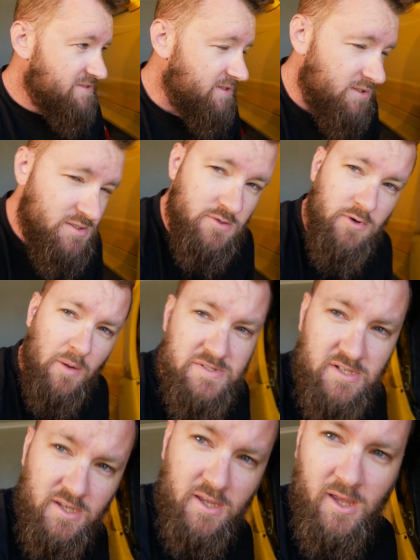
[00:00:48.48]
just
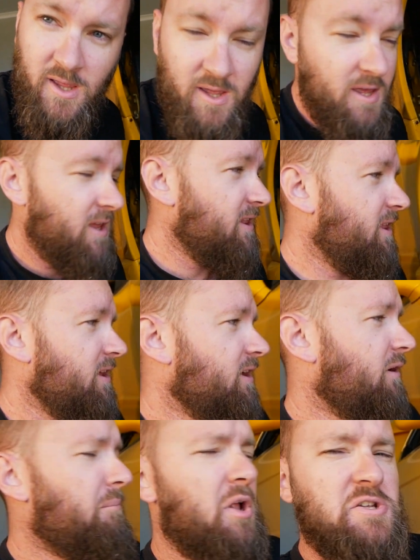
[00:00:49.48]
interrupting
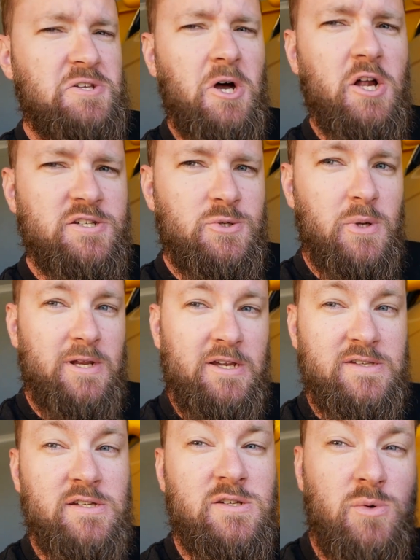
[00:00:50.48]
the montage quickly
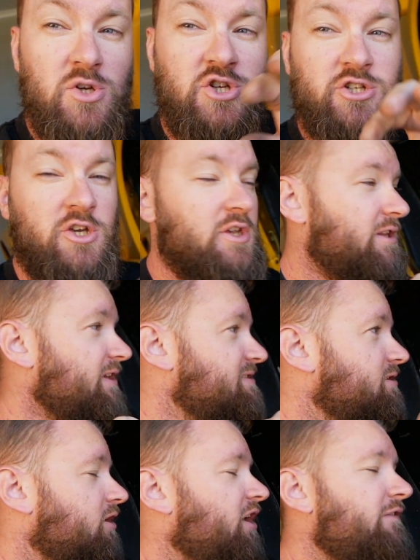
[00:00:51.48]
because I just want to show you this.
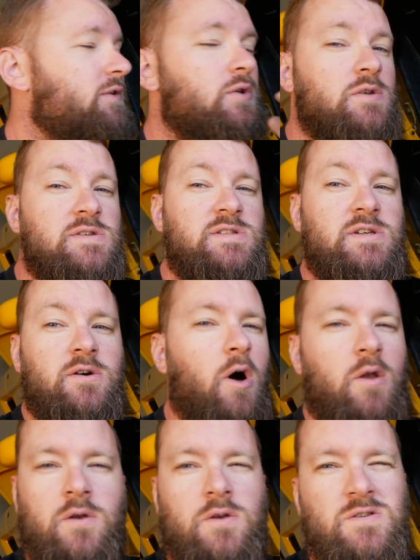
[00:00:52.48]
So if you're used to
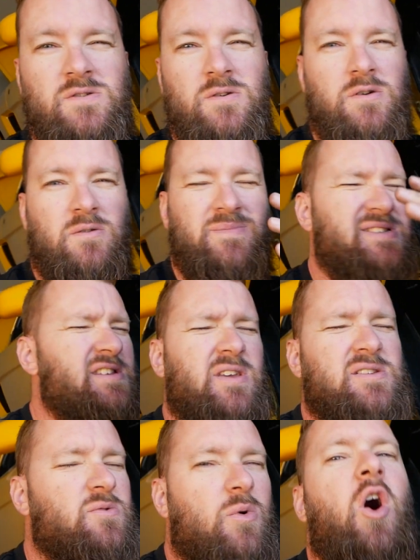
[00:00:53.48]
Hondas or
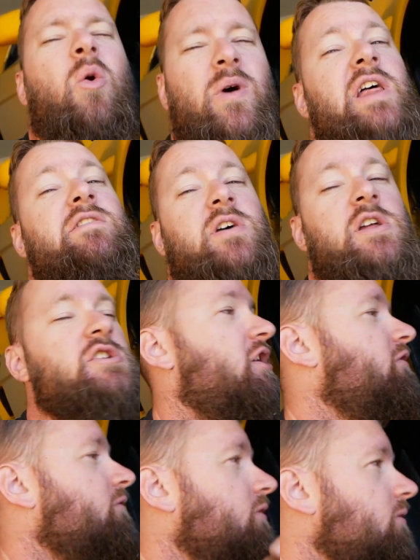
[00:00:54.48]
Civics or whatever in
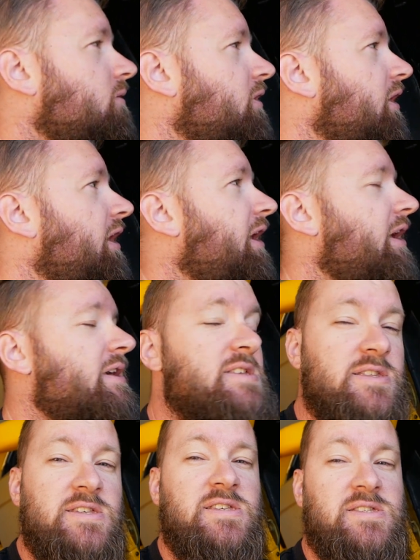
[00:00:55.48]
general,
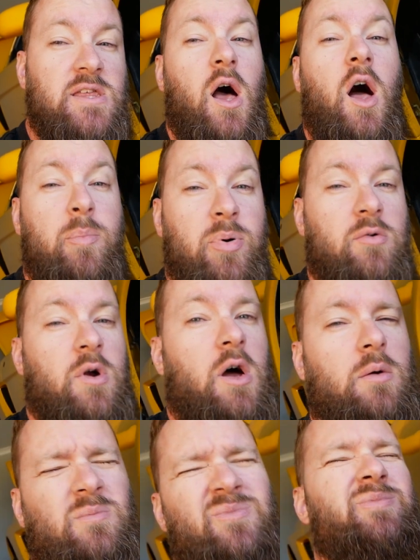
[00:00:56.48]
so this is the upper
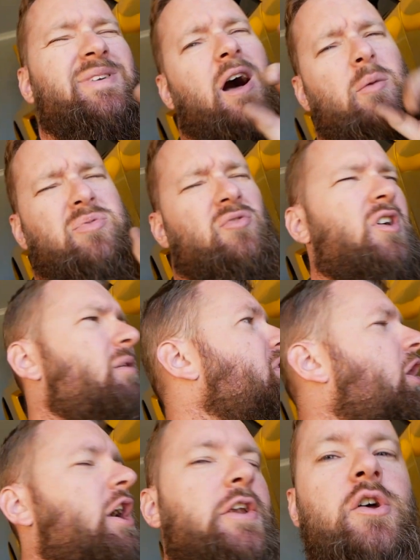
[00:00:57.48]
arm
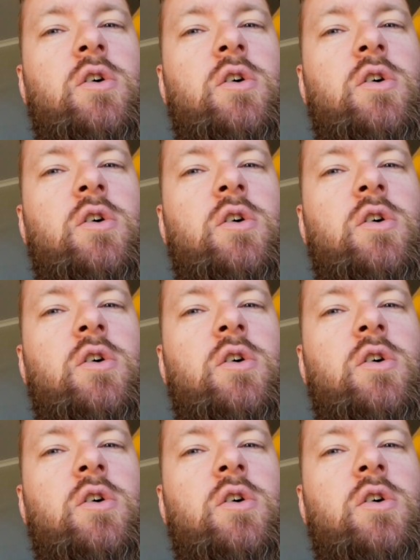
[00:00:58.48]
kind